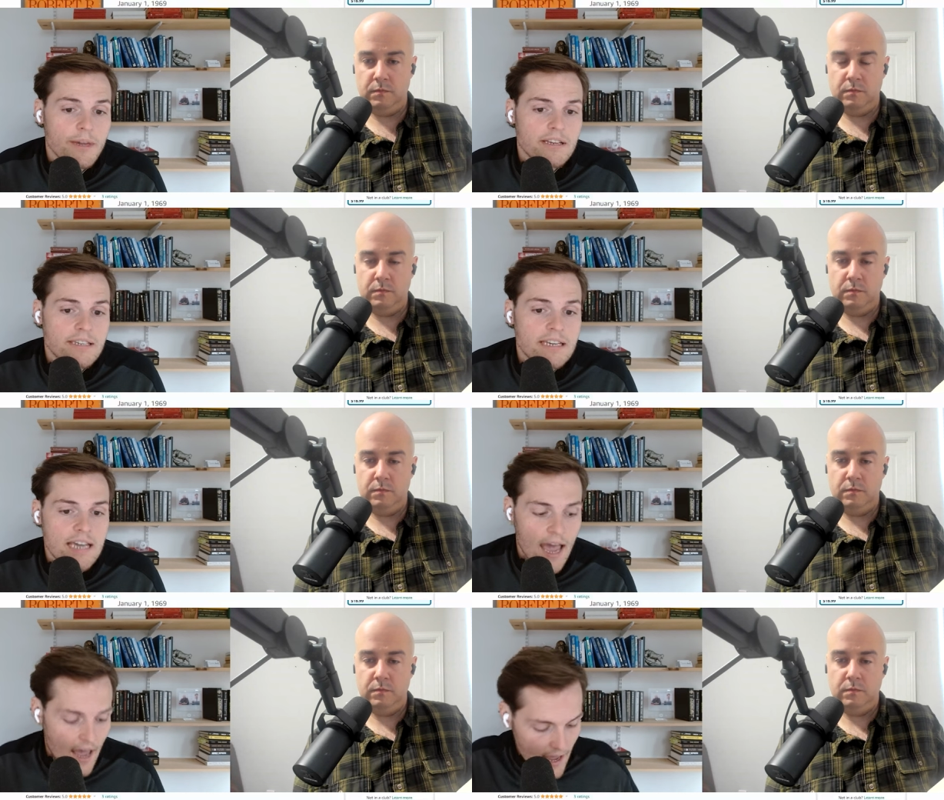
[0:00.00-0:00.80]
Speaker 1: because
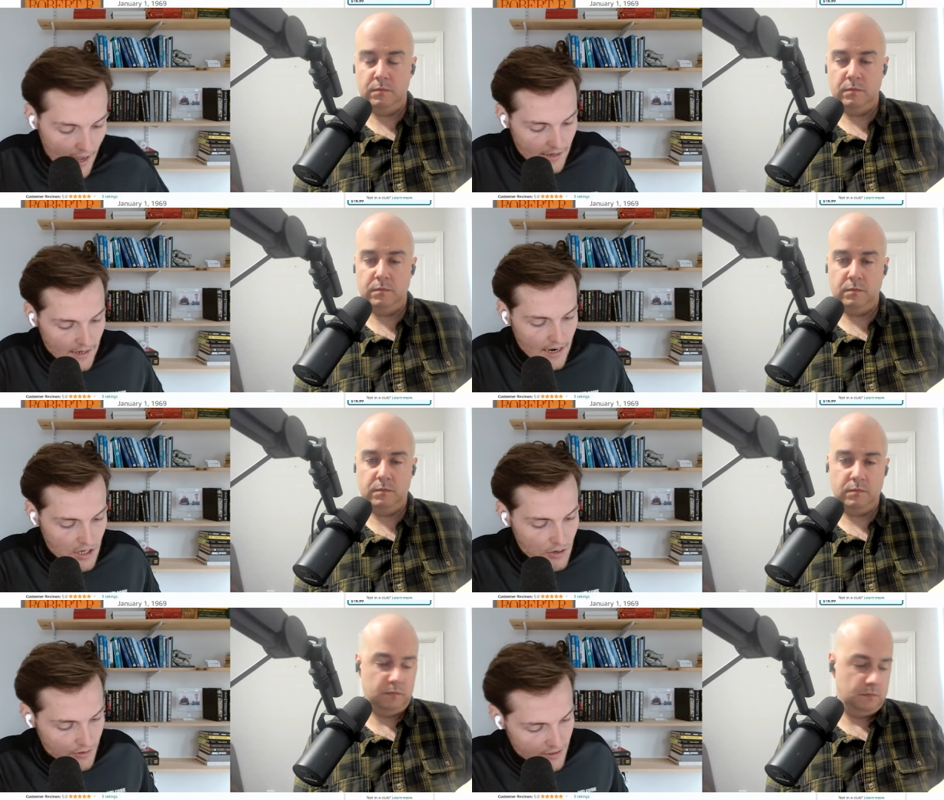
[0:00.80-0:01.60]
he had a
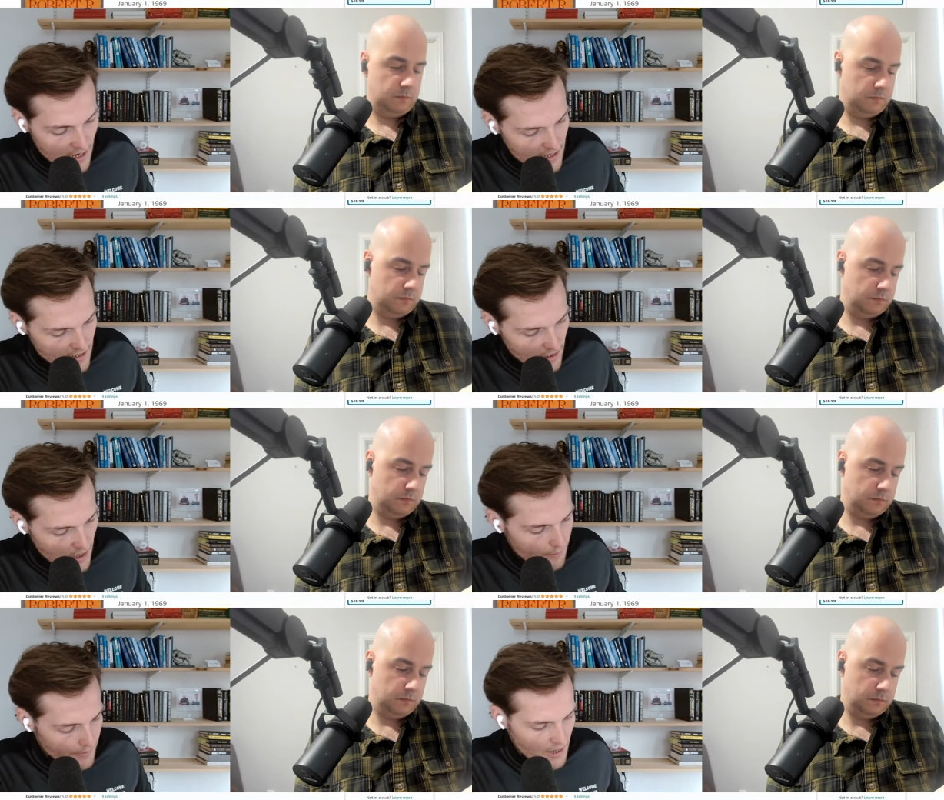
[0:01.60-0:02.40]
huge stake in the
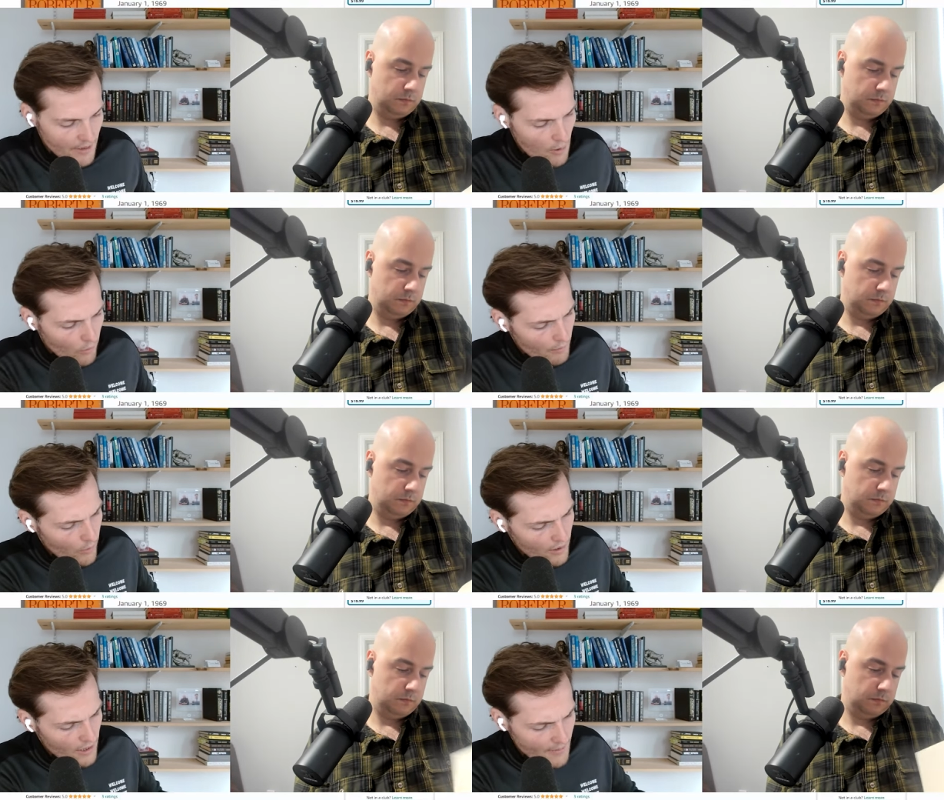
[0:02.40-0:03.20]
company. I mean, at one
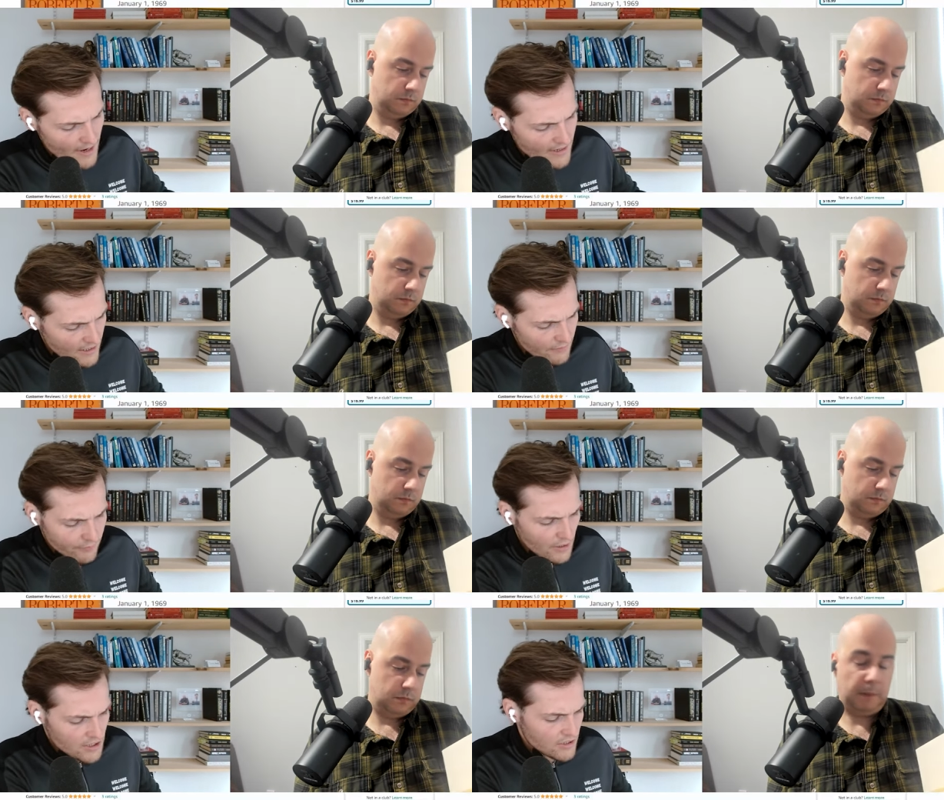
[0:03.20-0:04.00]
point, I mean, I did
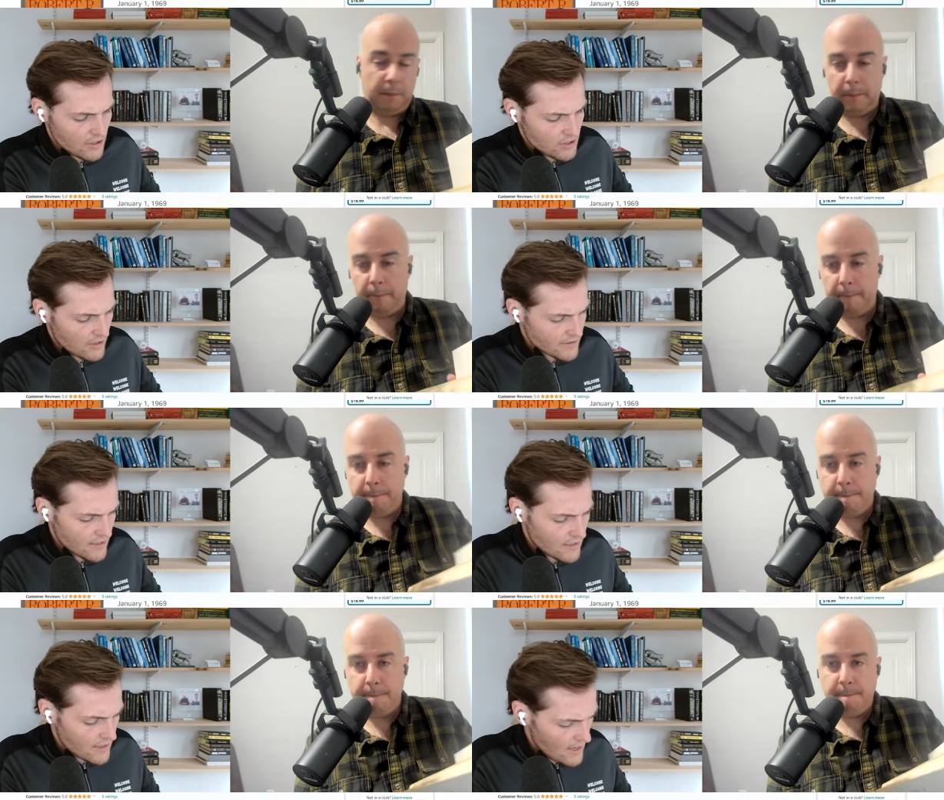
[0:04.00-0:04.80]
inflation yeah.
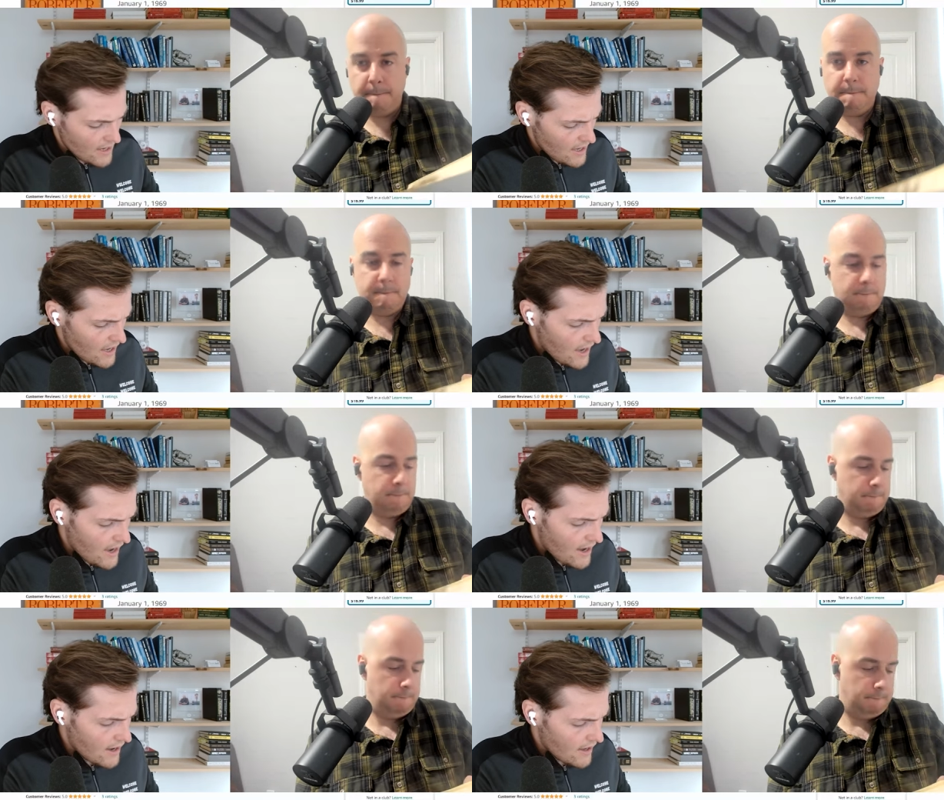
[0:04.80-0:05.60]
adjust it,
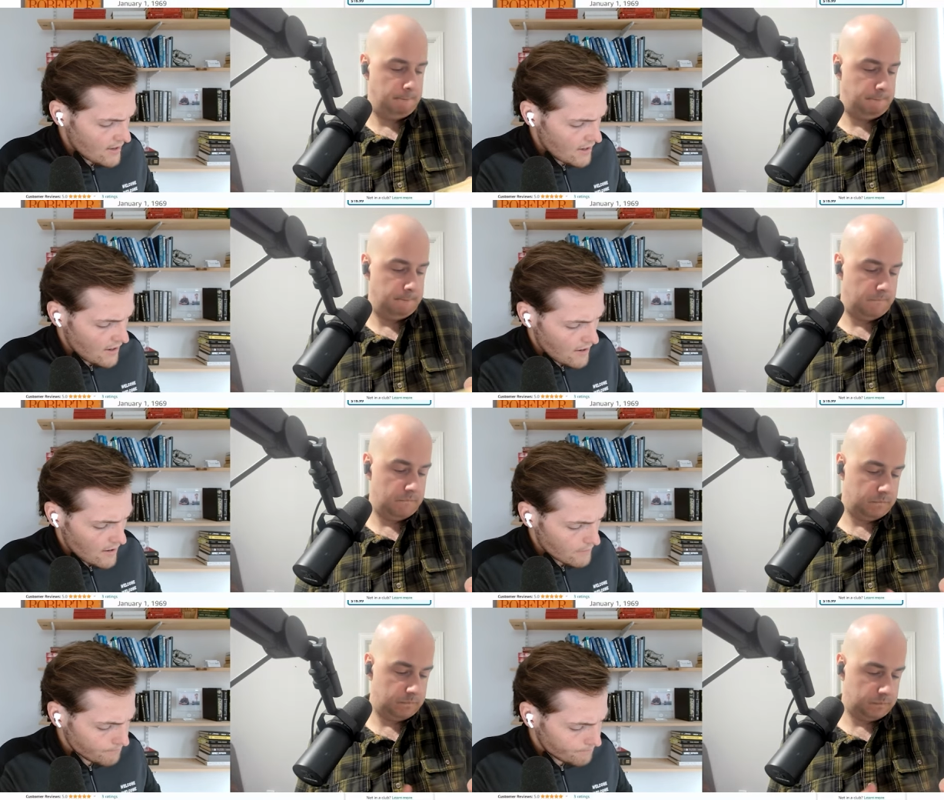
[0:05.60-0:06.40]
and
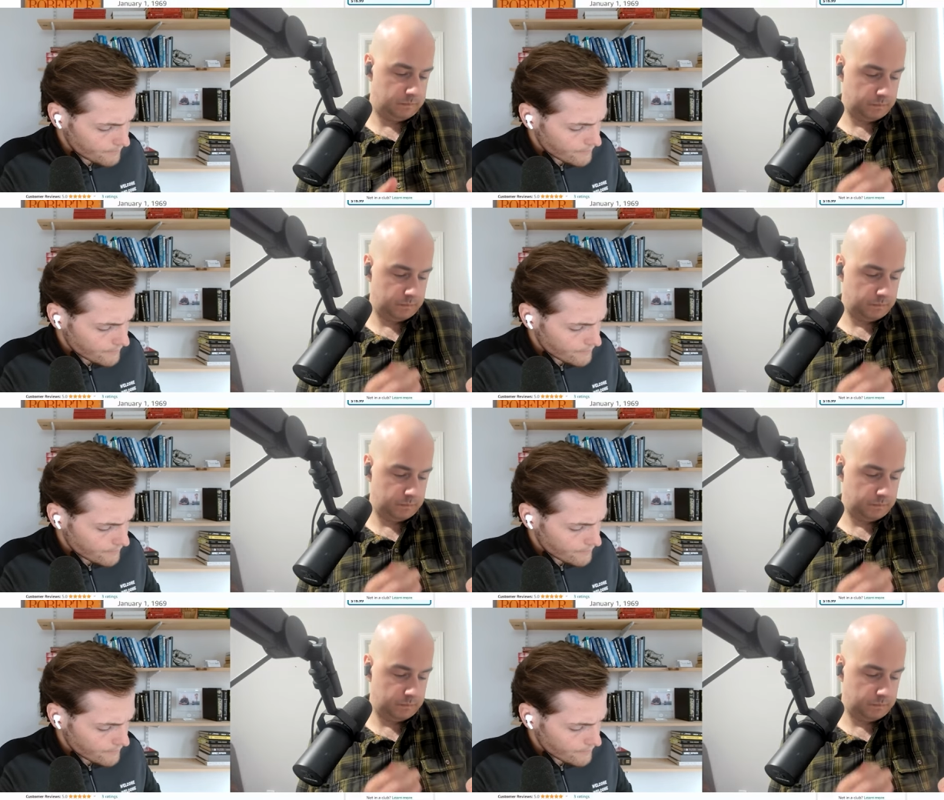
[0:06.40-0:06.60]
um,